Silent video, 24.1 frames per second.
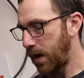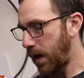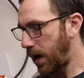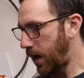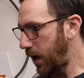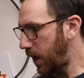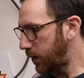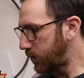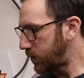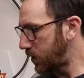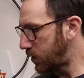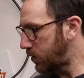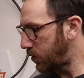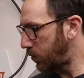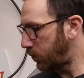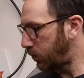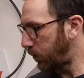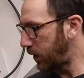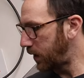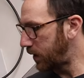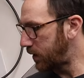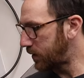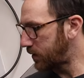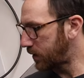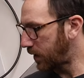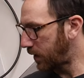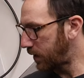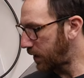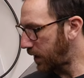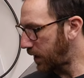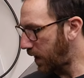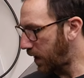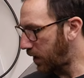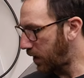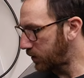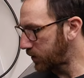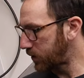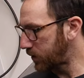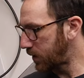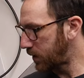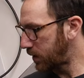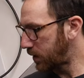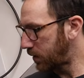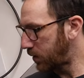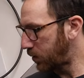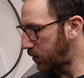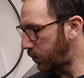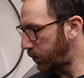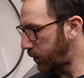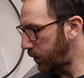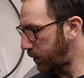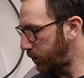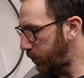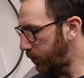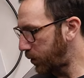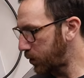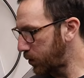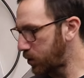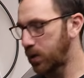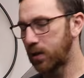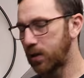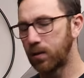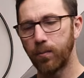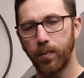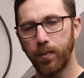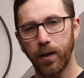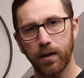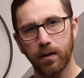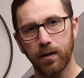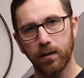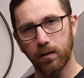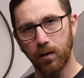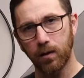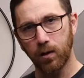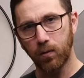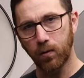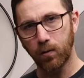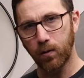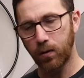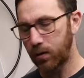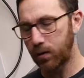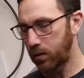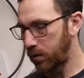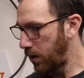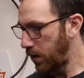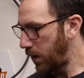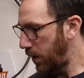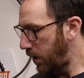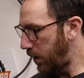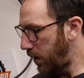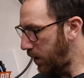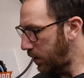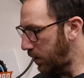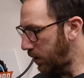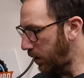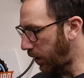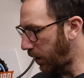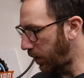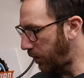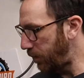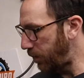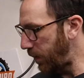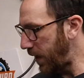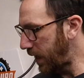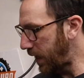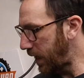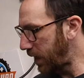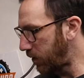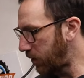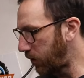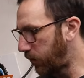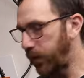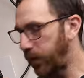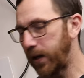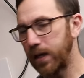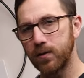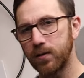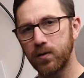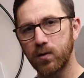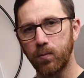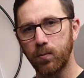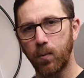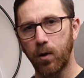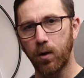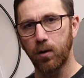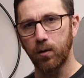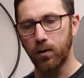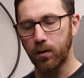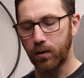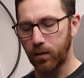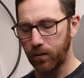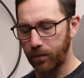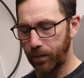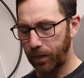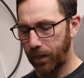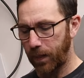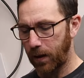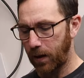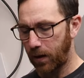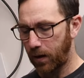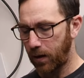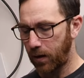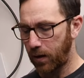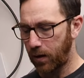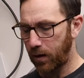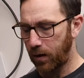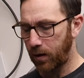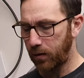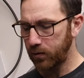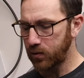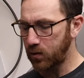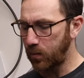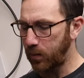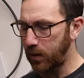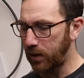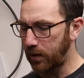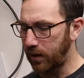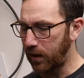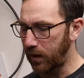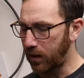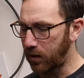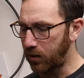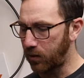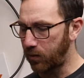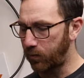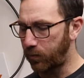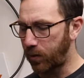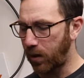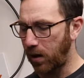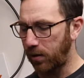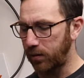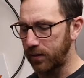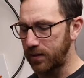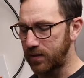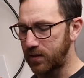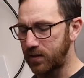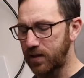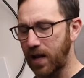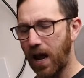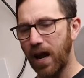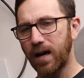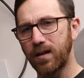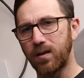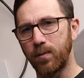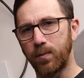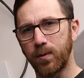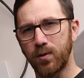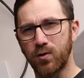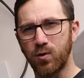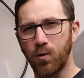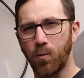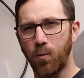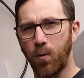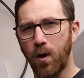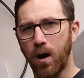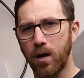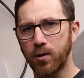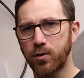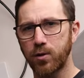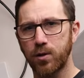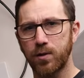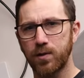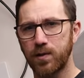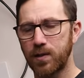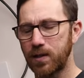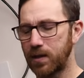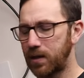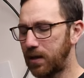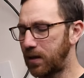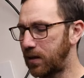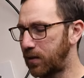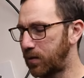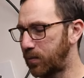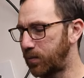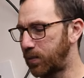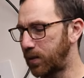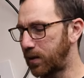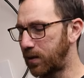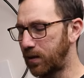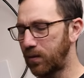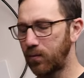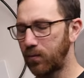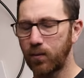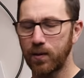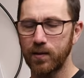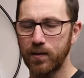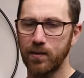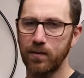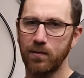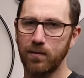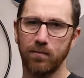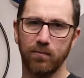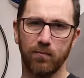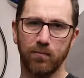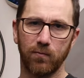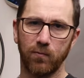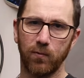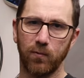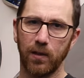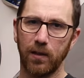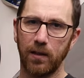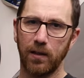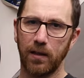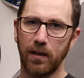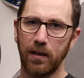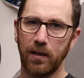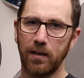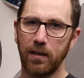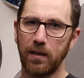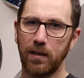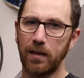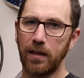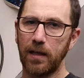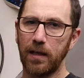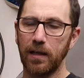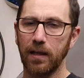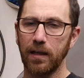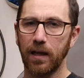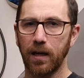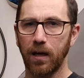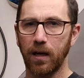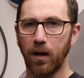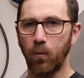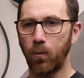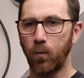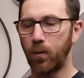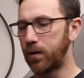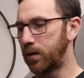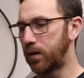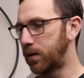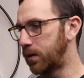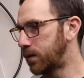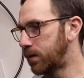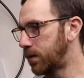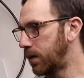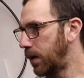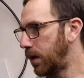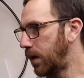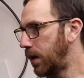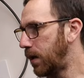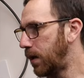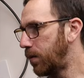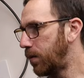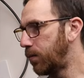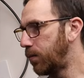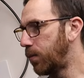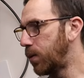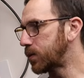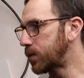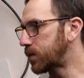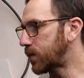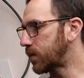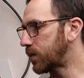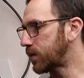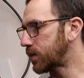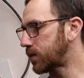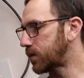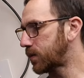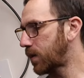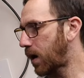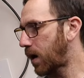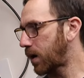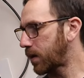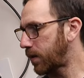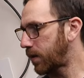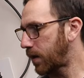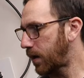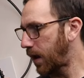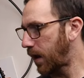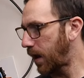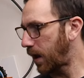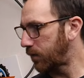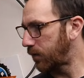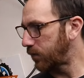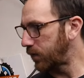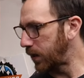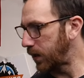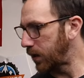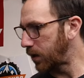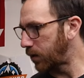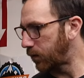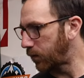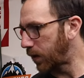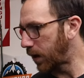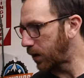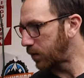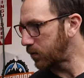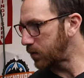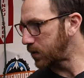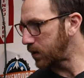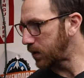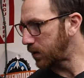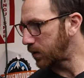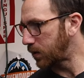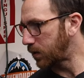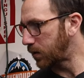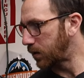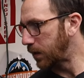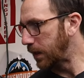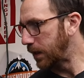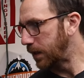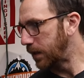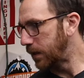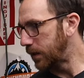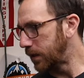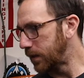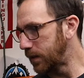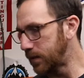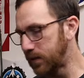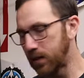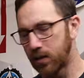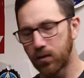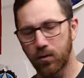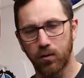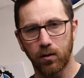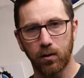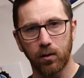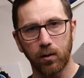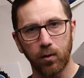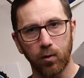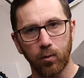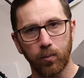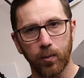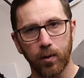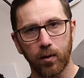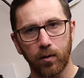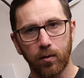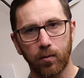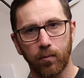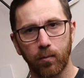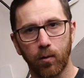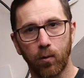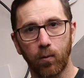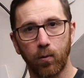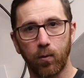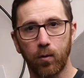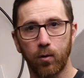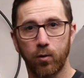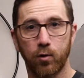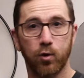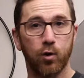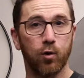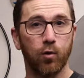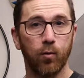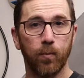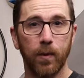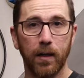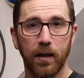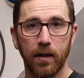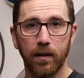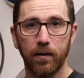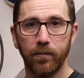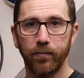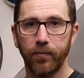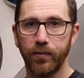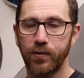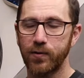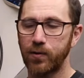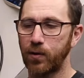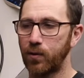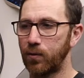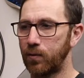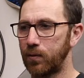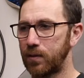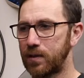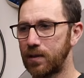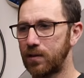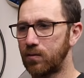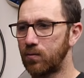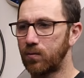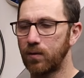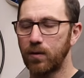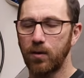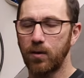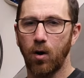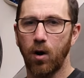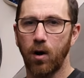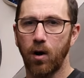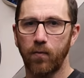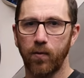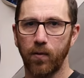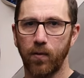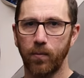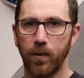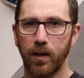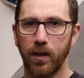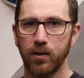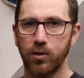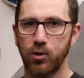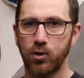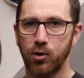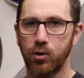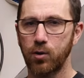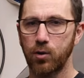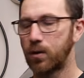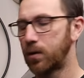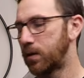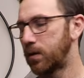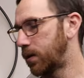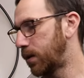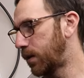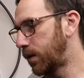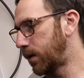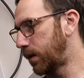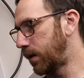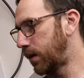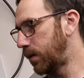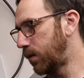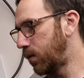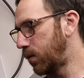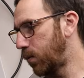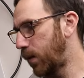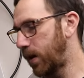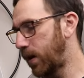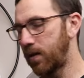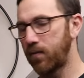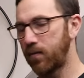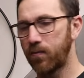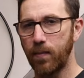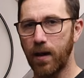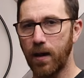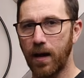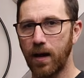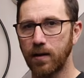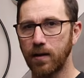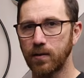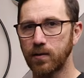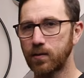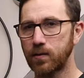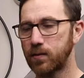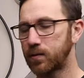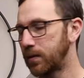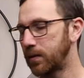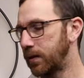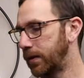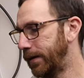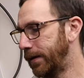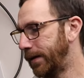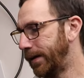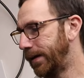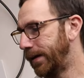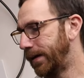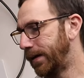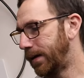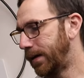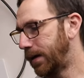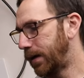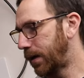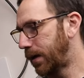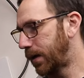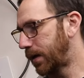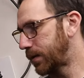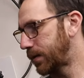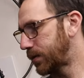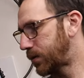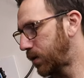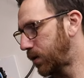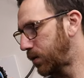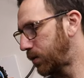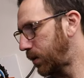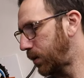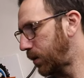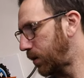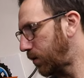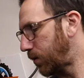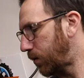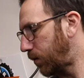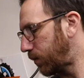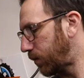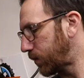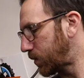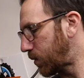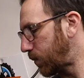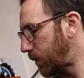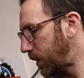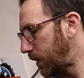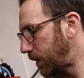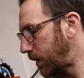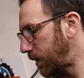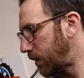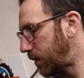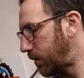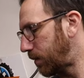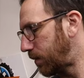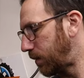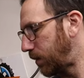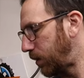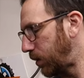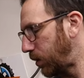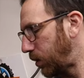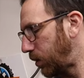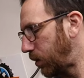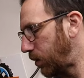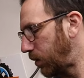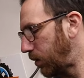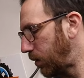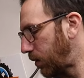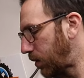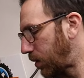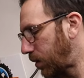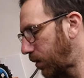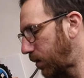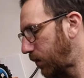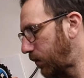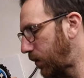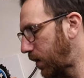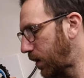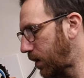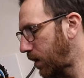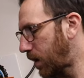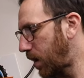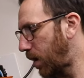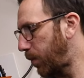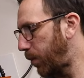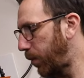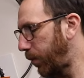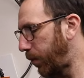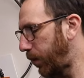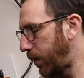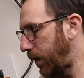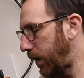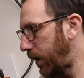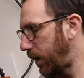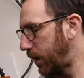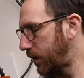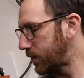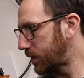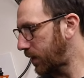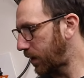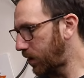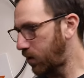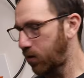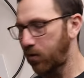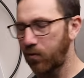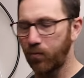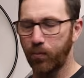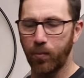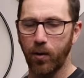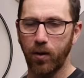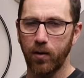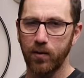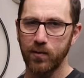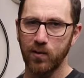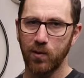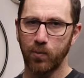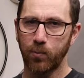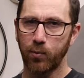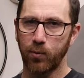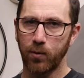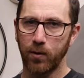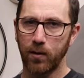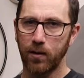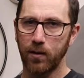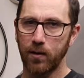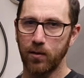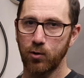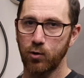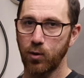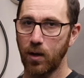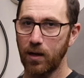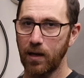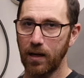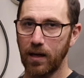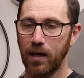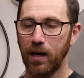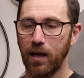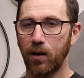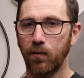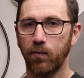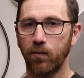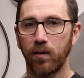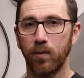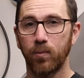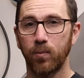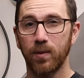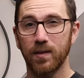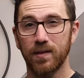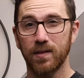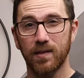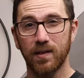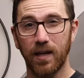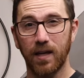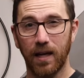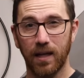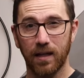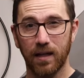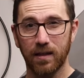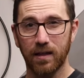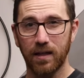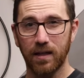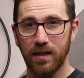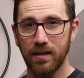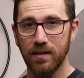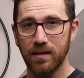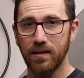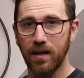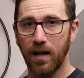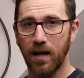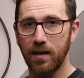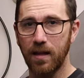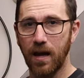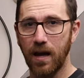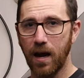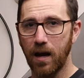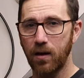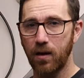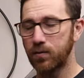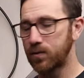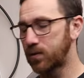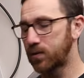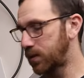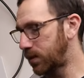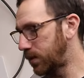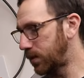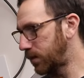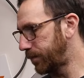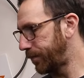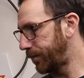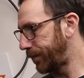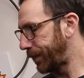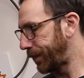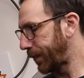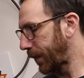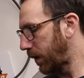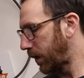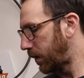I opted to redesign the housing a little bit, pushing the button lower, making the feet smaller. Ultimately, I could have probably stacked a bunch of washers in here, but it wasn't really clean like I wanted. Most of the stock that I have laying around here is either aluminum or tubing, so it didn't really offer much in the way of mass. So, you know, ultimately, you could have done a couple things. I could have paused the print and tried to carefully put sand inside the housing.